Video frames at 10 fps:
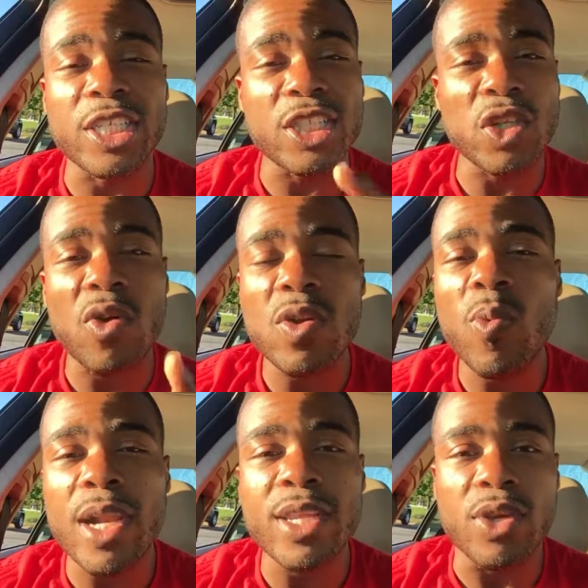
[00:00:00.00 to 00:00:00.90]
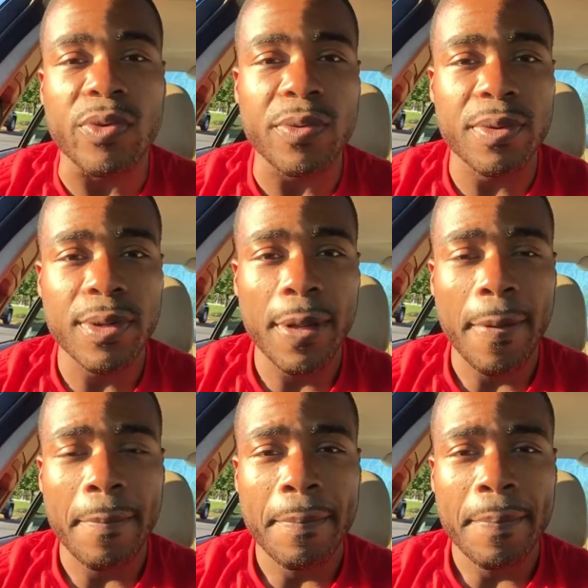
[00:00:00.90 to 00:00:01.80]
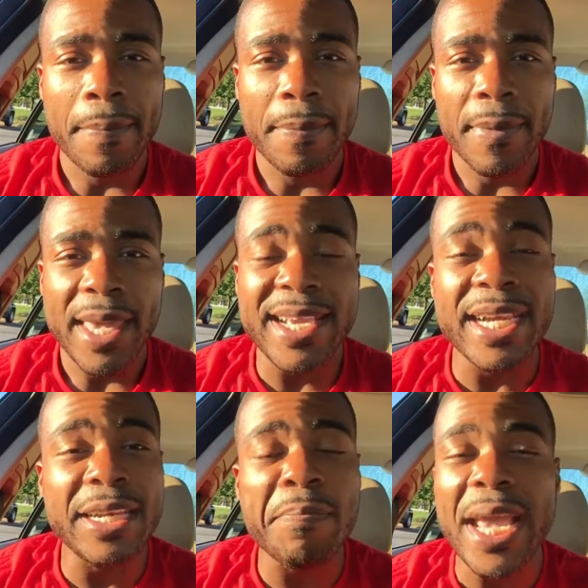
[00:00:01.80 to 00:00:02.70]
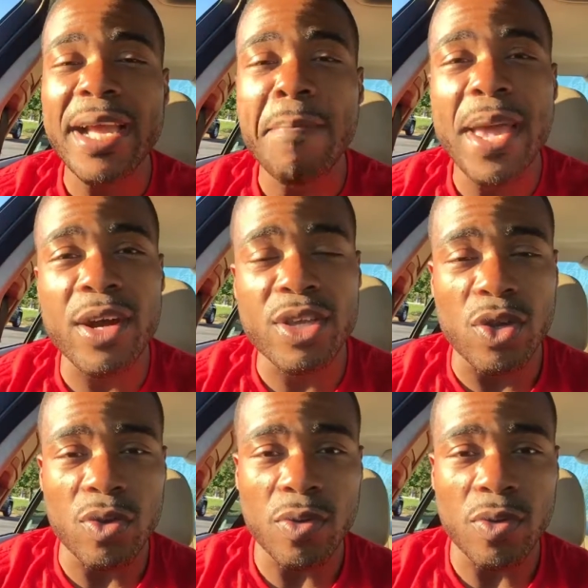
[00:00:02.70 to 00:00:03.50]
There's only one you. He couldn't make a better you.